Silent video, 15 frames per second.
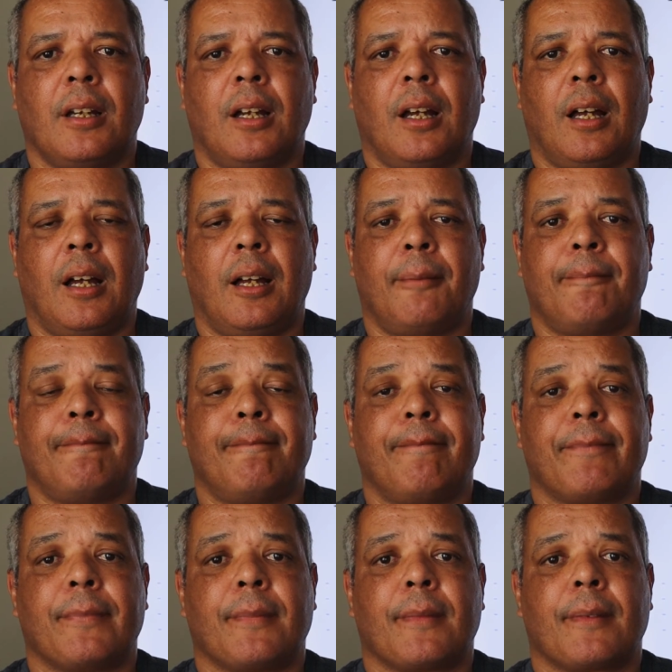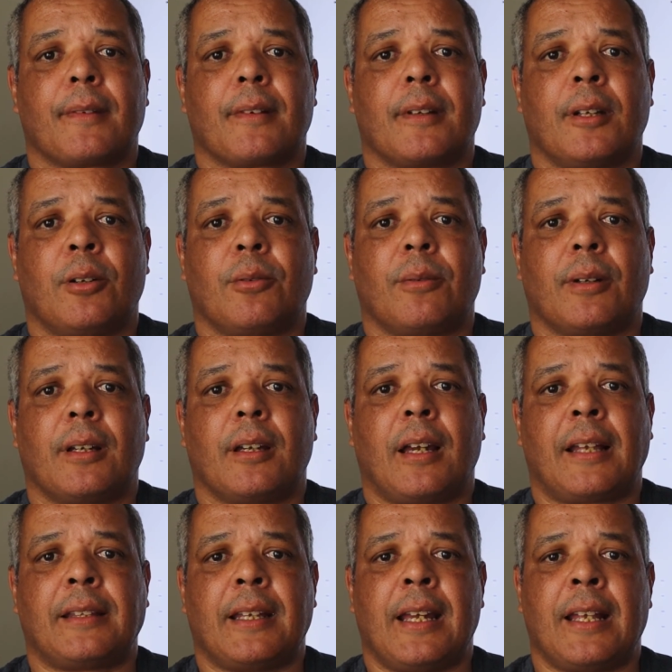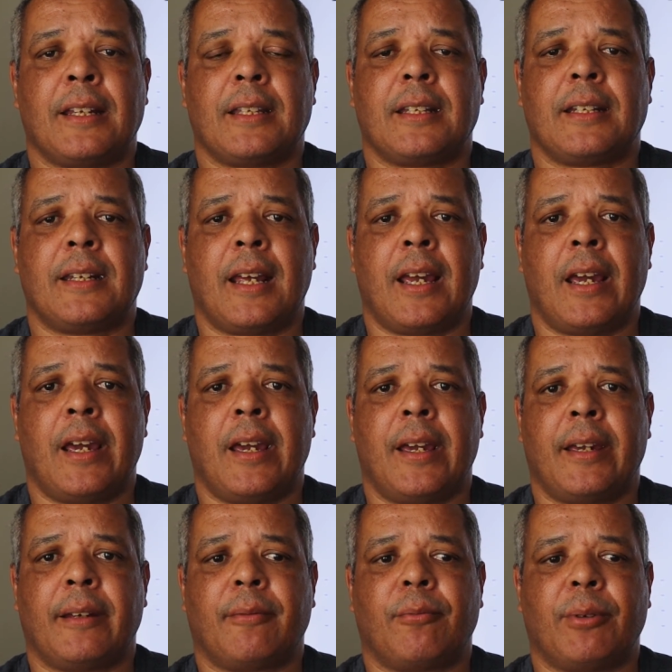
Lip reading: At the end of the day,